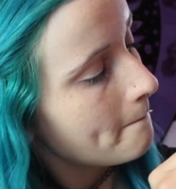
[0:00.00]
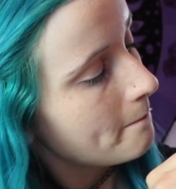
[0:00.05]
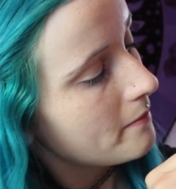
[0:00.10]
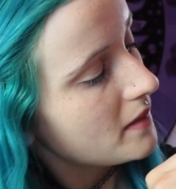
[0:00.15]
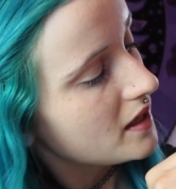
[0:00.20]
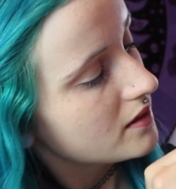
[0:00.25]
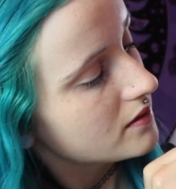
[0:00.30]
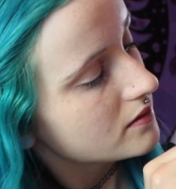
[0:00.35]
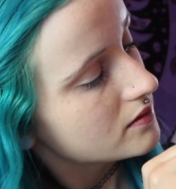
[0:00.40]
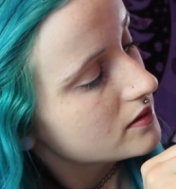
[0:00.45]

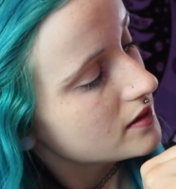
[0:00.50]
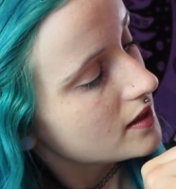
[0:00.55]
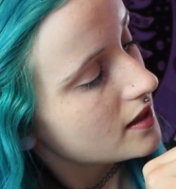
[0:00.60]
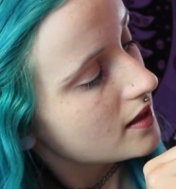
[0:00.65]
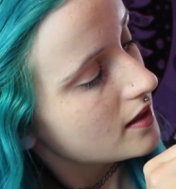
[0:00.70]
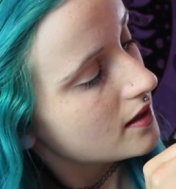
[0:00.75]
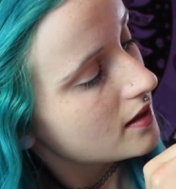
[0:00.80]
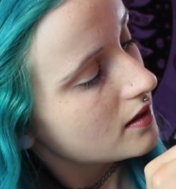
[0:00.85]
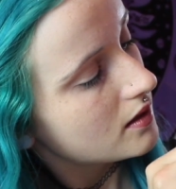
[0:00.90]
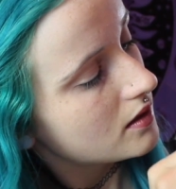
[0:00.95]

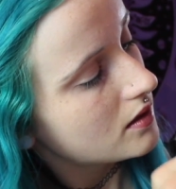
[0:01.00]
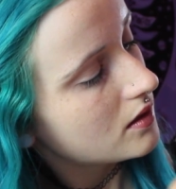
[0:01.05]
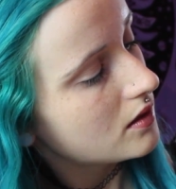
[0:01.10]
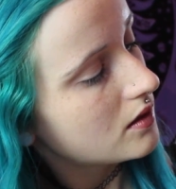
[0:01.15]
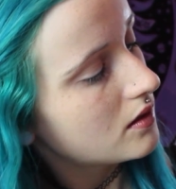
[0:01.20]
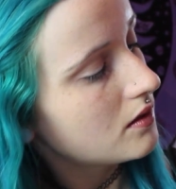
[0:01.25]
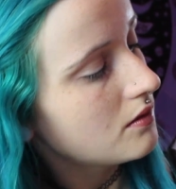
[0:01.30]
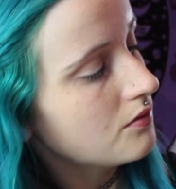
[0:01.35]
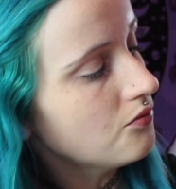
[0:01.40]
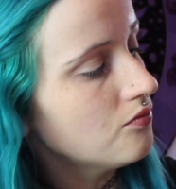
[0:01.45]

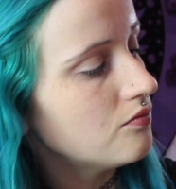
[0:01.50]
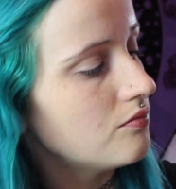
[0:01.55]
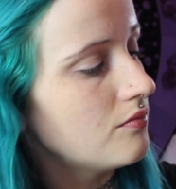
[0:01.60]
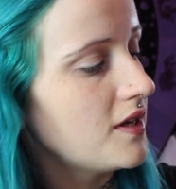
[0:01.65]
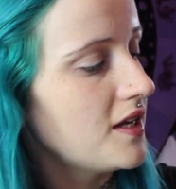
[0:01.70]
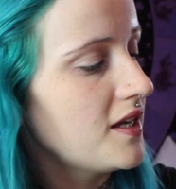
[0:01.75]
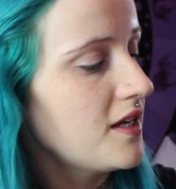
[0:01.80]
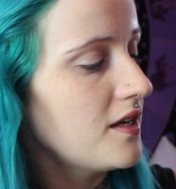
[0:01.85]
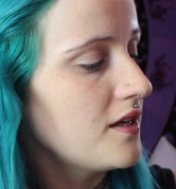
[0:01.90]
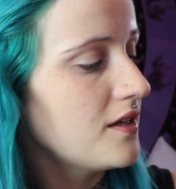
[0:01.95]
Mixing,
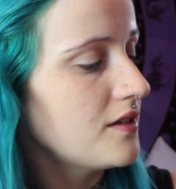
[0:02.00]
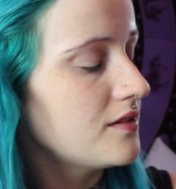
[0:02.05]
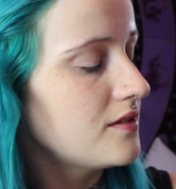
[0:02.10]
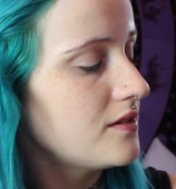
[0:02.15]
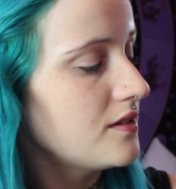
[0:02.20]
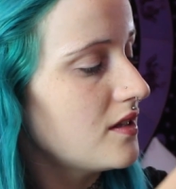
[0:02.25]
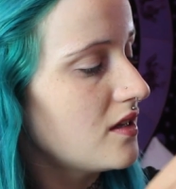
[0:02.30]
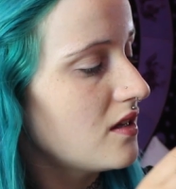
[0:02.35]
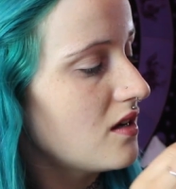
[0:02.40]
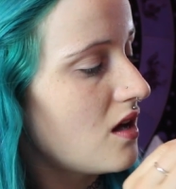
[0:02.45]

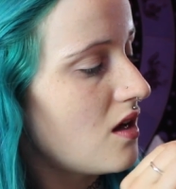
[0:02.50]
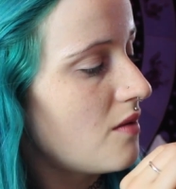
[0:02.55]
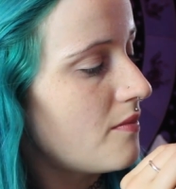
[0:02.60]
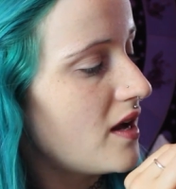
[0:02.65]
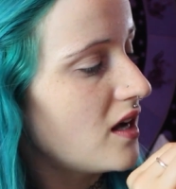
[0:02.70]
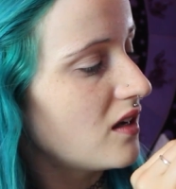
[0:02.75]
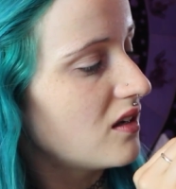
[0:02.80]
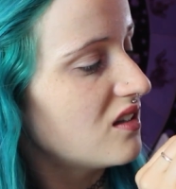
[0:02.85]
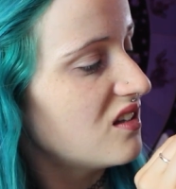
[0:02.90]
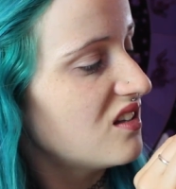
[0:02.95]
mixing oh
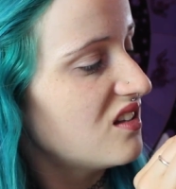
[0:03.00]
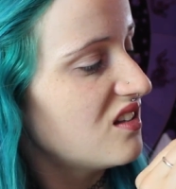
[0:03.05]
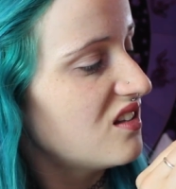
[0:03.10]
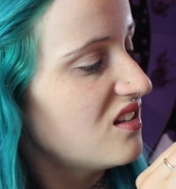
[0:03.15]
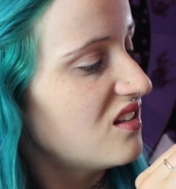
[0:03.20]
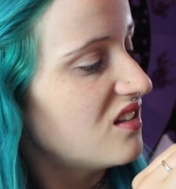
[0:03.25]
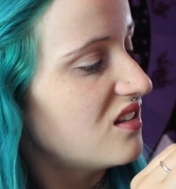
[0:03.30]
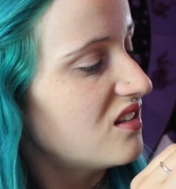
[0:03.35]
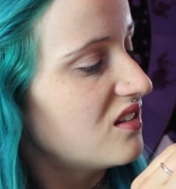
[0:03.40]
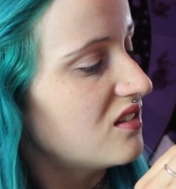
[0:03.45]
my
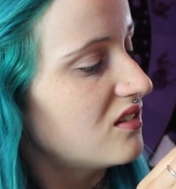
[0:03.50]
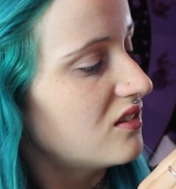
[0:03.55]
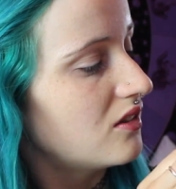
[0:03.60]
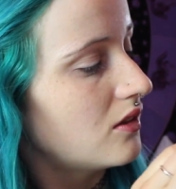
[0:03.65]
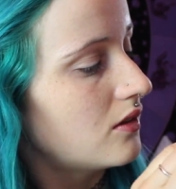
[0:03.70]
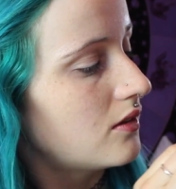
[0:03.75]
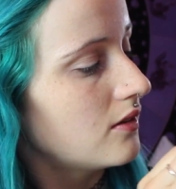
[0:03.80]
God.